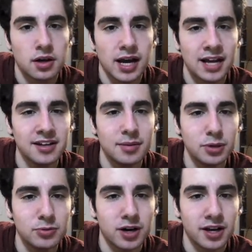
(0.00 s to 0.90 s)
And
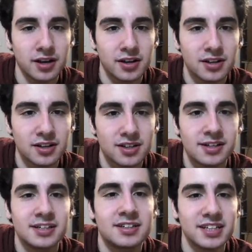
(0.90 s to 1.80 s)
number one,
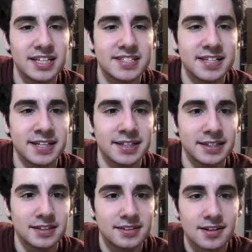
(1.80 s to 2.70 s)
Glizzy.
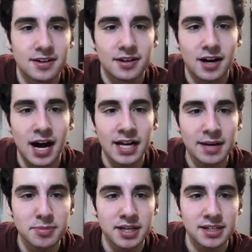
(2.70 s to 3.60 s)
I
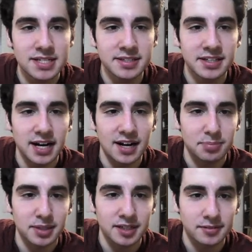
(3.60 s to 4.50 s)
am the Glizzy
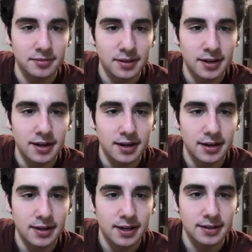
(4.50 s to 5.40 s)
Goblin.
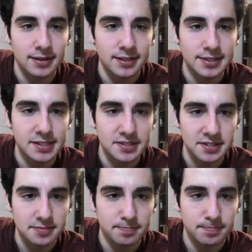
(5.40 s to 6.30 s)
And Glizzies
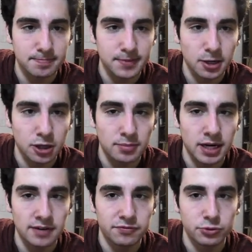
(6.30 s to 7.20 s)
are
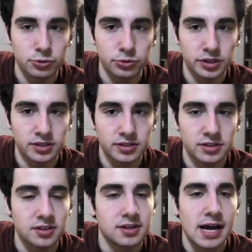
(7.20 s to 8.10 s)
my food.
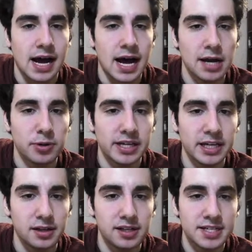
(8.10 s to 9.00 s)
I will
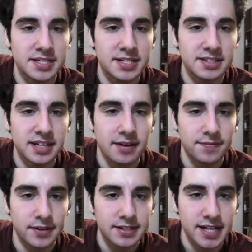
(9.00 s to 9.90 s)
eat Glizzies
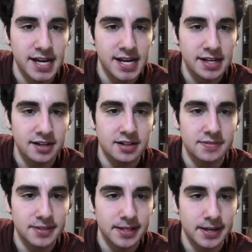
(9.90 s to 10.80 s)
every day
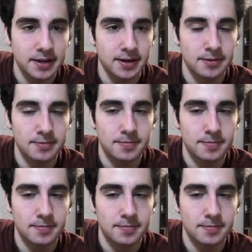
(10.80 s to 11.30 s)
of the year.